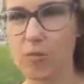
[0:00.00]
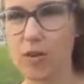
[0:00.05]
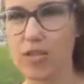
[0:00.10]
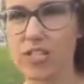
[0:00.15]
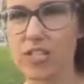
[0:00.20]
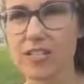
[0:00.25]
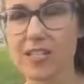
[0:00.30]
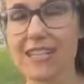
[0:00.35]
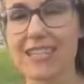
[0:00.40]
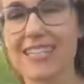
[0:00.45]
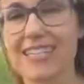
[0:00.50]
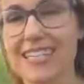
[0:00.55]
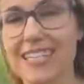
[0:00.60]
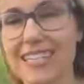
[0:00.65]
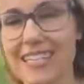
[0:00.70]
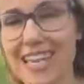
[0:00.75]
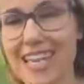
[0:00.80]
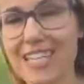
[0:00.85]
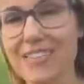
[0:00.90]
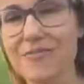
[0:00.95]
which is a
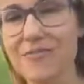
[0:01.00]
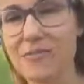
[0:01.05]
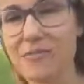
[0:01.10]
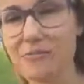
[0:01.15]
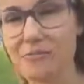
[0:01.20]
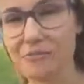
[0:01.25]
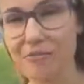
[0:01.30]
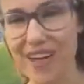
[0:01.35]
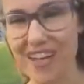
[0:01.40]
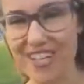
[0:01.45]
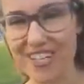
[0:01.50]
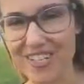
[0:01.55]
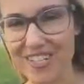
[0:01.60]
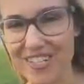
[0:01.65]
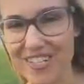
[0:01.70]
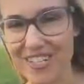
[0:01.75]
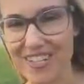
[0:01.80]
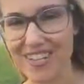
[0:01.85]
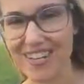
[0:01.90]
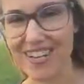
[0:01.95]
successful
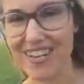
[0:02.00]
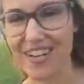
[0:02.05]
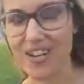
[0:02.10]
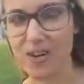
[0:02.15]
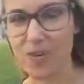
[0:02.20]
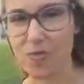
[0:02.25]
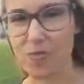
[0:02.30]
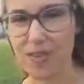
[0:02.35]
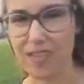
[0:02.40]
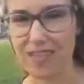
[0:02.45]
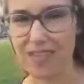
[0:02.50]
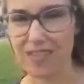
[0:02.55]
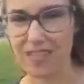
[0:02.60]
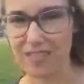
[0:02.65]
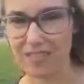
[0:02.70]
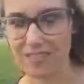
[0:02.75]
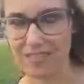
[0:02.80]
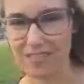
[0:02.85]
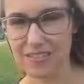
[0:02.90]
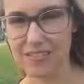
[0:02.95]
venture with
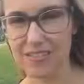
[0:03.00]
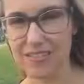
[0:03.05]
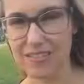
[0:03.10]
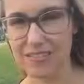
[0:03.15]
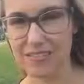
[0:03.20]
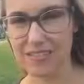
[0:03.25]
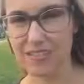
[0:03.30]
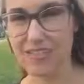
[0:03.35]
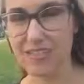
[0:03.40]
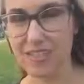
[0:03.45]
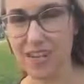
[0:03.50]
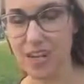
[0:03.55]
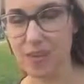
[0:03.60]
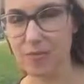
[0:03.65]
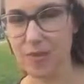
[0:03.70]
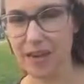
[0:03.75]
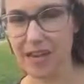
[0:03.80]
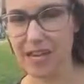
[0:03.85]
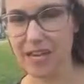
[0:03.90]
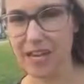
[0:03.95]
his
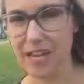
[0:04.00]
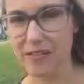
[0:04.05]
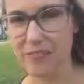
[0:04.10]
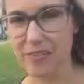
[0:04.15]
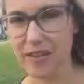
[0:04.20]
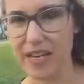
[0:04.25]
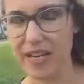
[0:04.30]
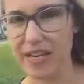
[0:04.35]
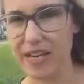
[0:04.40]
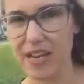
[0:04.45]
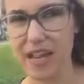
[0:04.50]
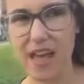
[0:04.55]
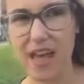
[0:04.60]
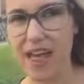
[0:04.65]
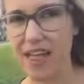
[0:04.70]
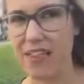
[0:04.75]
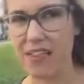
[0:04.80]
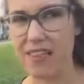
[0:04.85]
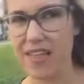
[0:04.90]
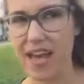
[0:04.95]
salt mining company,
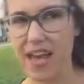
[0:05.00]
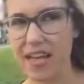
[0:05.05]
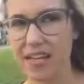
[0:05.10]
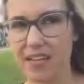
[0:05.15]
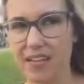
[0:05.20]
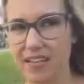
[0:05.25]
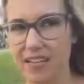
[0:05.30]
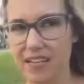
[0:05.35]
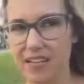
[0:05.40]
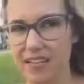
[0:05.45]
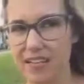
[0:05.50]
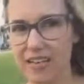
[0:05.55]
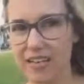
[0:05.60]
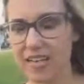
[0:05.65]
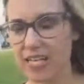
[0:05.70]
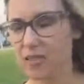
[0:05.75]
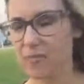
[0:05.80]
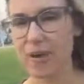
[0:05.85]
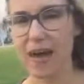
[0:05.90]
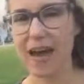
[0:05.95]
then
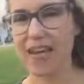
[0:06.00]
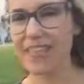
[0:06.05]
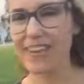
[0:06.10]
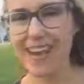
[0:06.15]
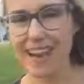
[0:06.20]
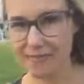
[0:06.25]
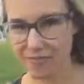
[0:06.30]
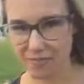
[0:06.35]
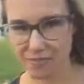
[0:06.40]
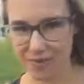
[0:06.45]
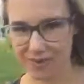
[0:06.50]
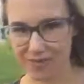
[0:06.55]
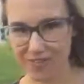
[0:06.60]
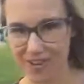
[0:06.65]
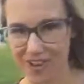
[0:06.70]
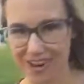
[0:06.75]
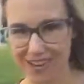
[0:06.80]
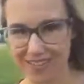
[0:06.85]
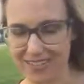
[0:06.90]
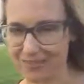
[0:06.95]
his path never would have
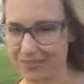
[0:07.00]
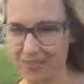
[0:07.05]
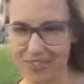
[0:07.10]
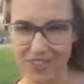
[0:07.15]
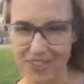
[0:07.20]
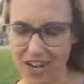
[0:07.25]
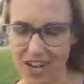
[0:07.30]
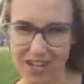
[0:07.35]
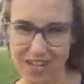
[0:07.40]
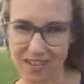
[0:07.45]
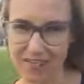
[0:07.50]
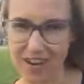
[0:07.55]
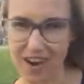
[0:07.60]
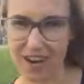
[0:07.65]
crossed with John D.